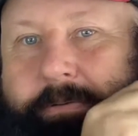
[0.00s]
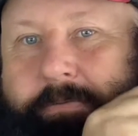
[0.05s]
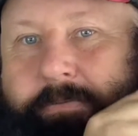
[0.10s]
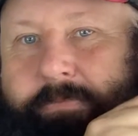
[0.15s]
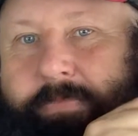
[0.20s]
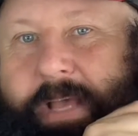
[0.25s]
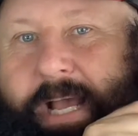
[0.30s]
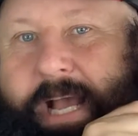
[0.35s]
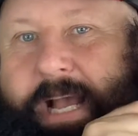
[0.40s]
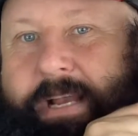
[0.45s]

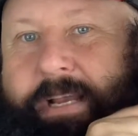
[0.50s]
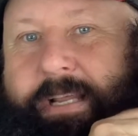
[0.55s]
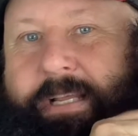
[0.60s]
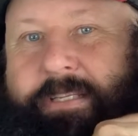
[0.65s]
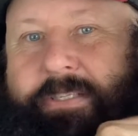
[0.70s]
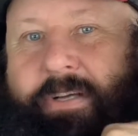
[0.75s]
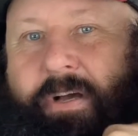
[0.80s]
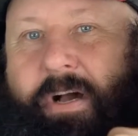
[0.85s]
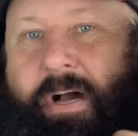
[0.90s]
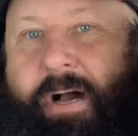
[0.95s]
That
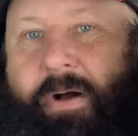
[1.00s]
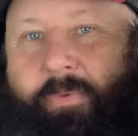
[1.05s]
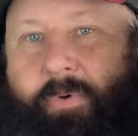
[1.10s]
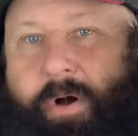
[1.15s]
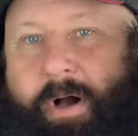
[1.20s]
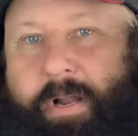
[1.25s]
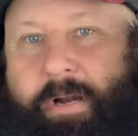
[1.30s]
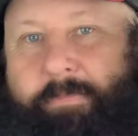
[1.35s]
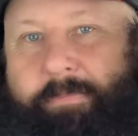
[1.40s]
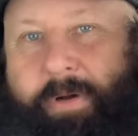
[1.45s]
is a hot
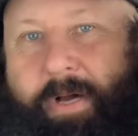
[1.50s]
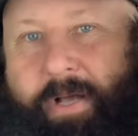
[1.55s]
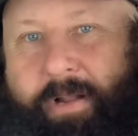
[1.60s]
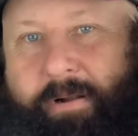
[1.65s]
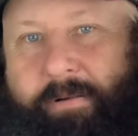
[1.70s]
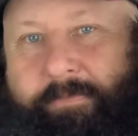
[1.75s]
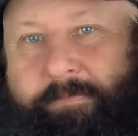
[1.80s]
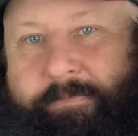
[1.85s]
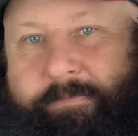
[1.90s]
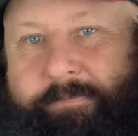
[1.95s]
water
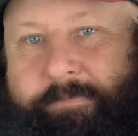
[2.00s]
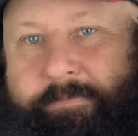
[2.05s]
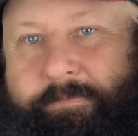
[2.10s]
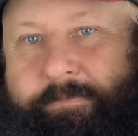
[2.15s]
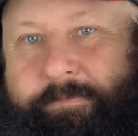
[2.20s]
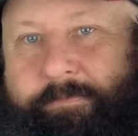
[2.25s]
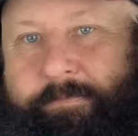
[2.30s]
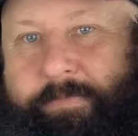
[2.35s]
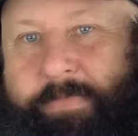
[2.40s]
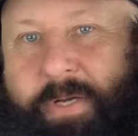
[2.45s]
bottle.
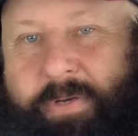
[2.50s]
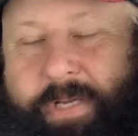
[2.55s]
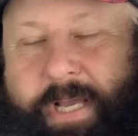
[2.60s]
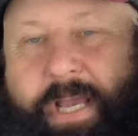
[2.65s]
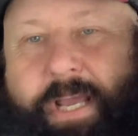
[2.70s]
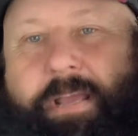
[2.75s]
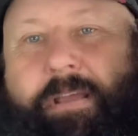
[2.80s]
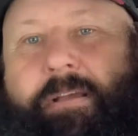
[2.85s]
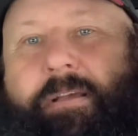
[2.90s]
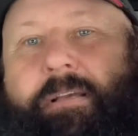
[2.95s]

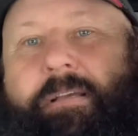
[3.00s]
Okay?